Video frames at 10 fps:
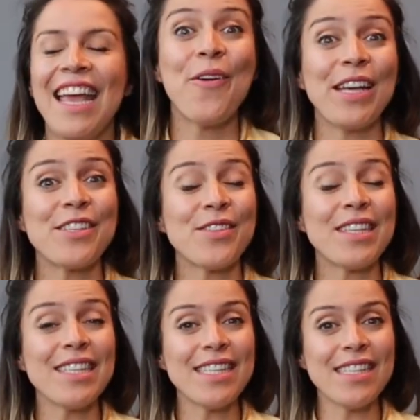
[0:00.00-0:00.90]
Okay, so
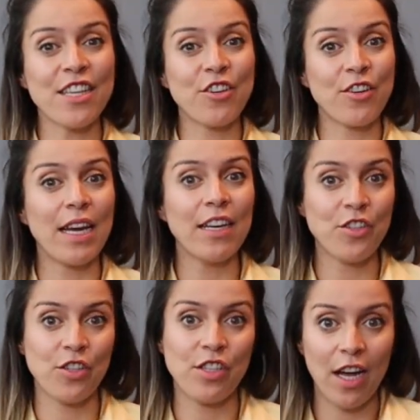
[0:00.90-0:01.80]
this is a great
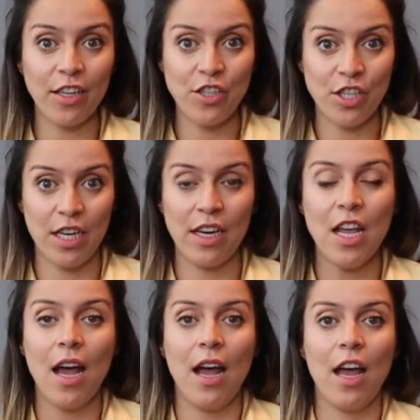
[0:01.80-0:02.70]
introduction
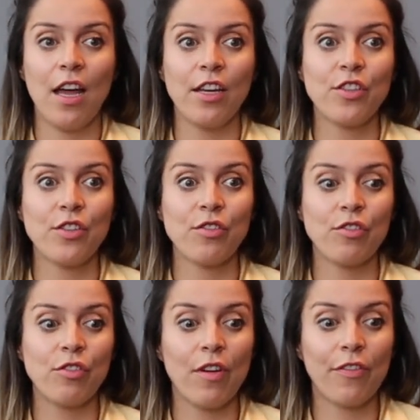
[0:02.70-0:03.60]

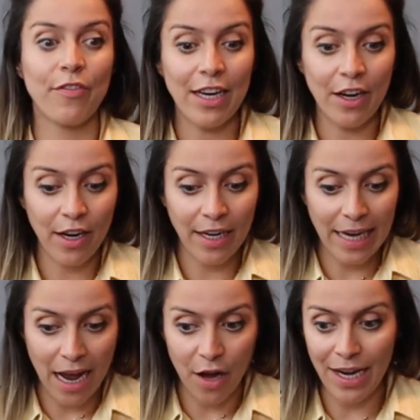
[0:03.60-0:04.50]
to
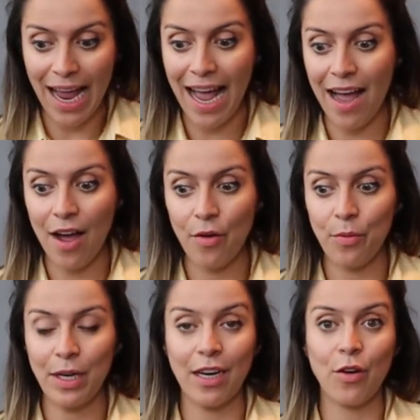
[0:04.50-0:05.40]
figuring out how
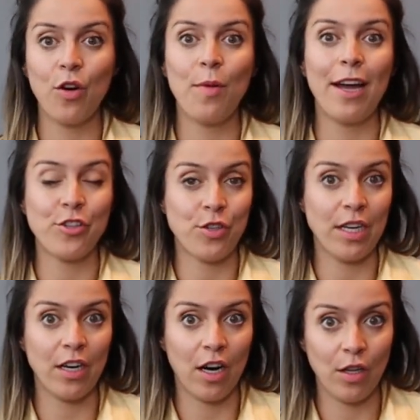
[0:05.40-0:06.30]
we can go about
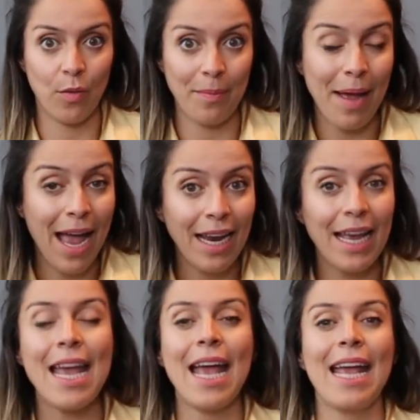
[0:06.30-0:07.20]
treating our lower back.
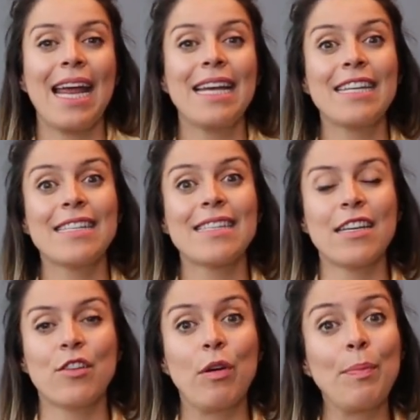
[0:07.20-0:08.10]
Again, these
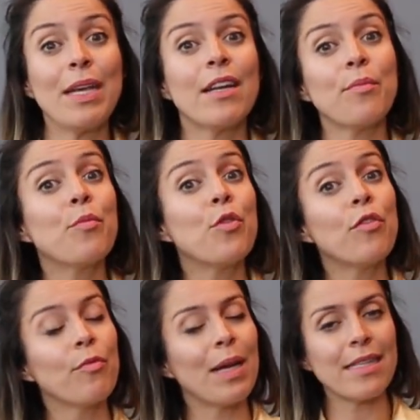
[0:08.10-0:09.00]
repeated
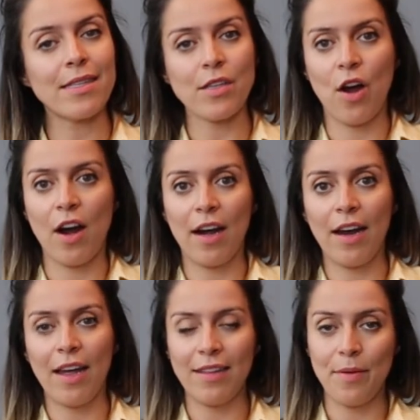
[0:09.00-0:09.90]
movements
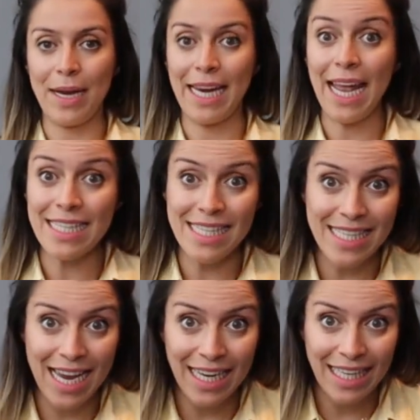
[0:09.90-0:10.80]
are the Mckenzie
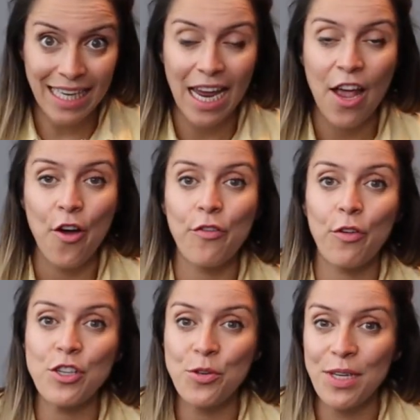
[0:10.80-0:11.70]
technique
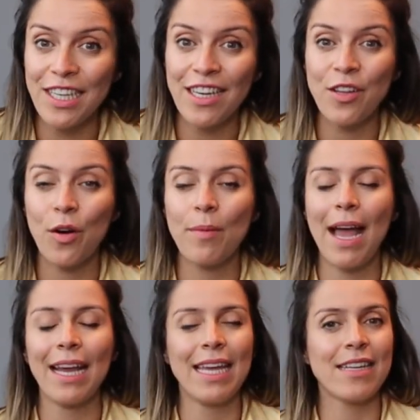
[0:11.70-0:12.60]
for treating the lower
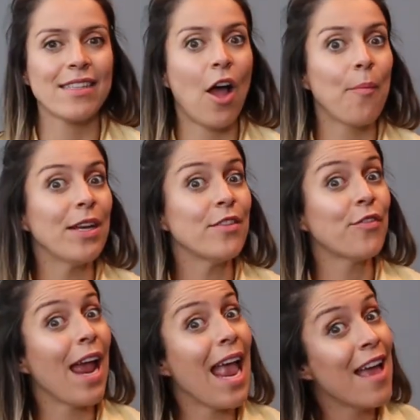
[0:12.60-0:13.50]
back. It is not meant
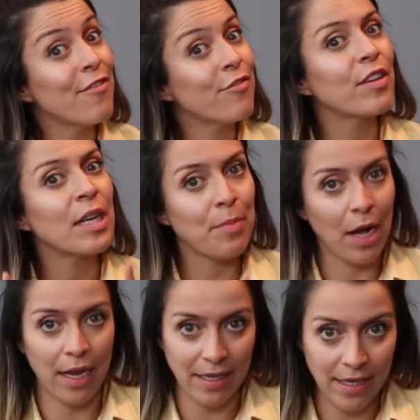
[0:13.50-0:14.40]
for
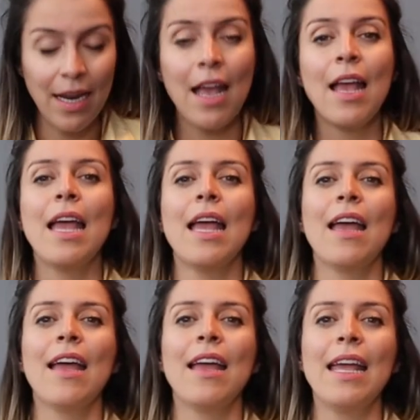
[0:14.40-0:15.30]
everybody.
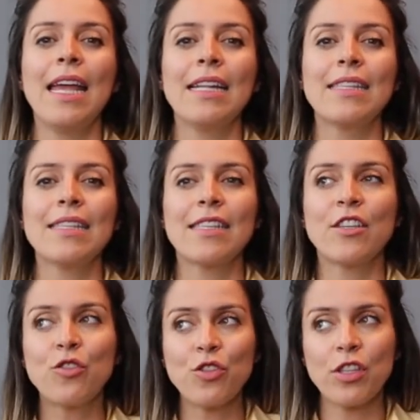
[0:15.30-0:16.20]
It's
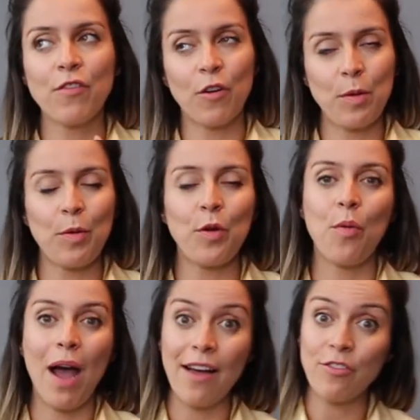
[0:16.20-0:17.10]
usually for people
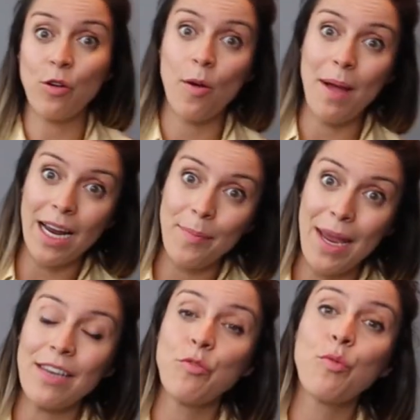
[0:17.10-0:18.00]
who have lower back
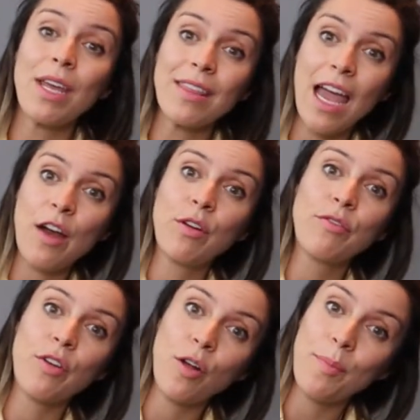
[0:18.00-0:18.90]
pain with that
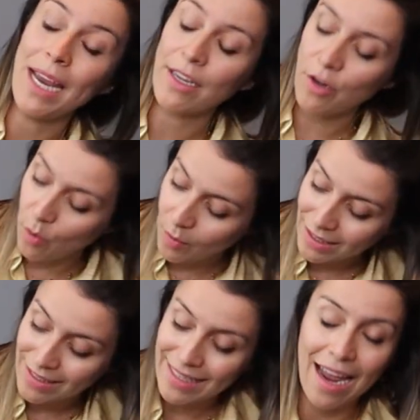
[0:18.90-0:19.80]
referral pain
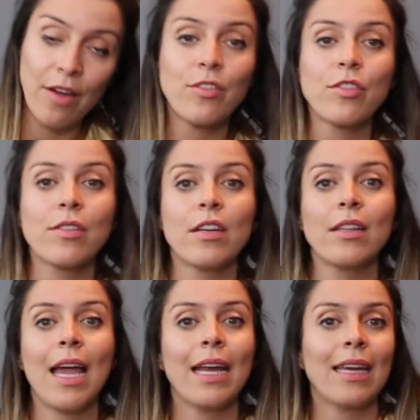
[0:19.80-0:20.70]
going down to
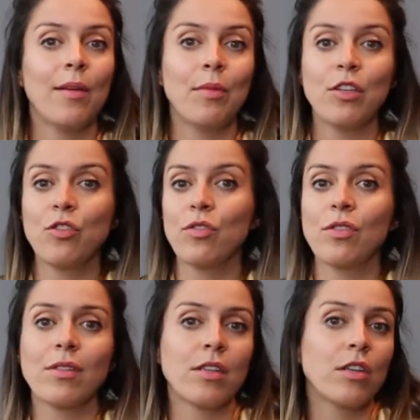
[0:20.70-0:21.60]
their leg. Can be due
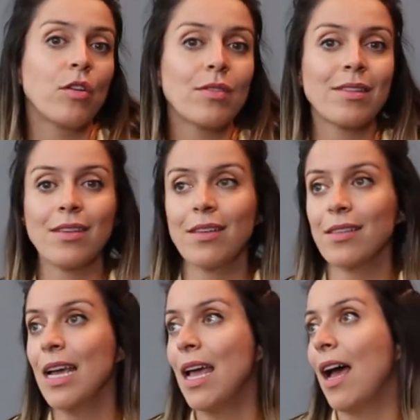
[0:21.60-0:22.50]
to
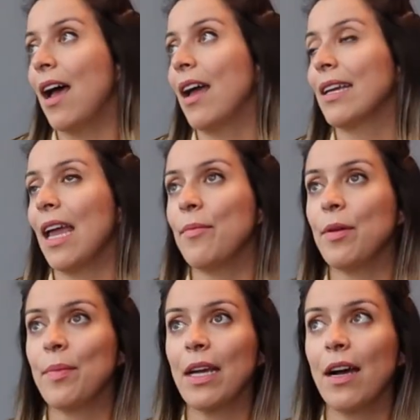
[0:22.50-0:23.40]
stenosis, can
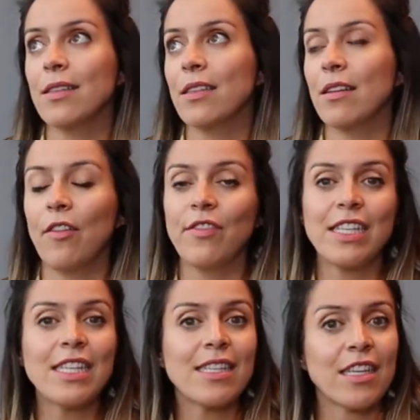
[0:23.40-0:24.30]
be because of
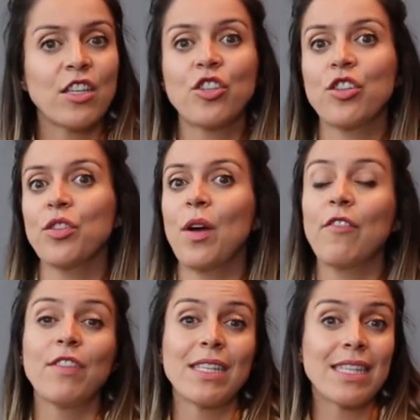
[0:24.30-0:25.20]
a disc issue, a
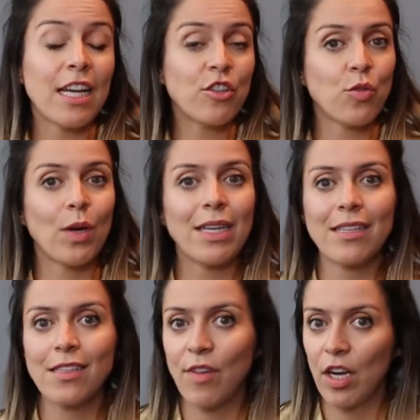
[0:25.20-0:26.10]
facet joint
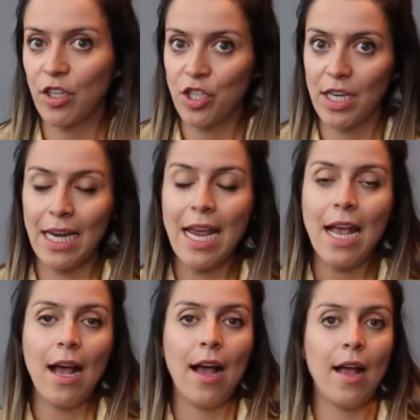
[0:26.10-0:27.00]
dysfunction.
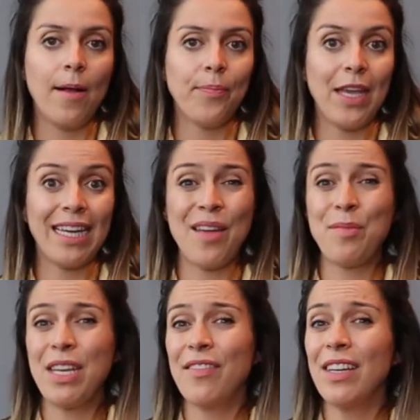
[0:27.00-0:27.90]
It
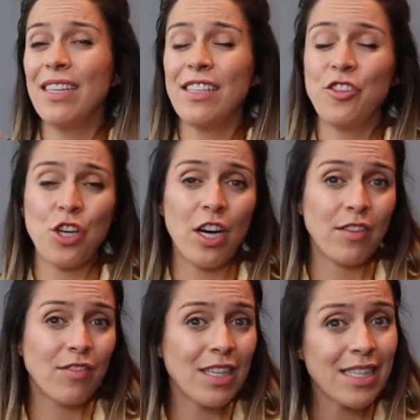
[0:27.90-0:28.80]
can be even
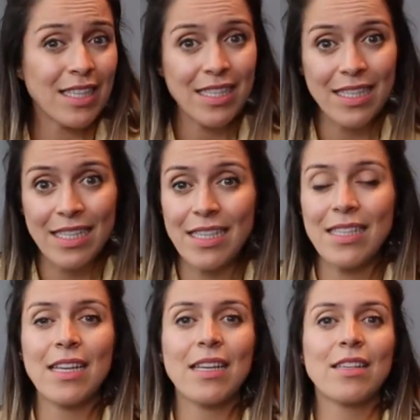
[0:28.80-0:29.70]
degenerative disc
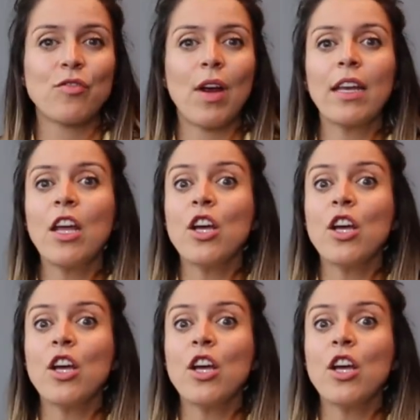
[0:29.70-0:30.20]
diseases, right?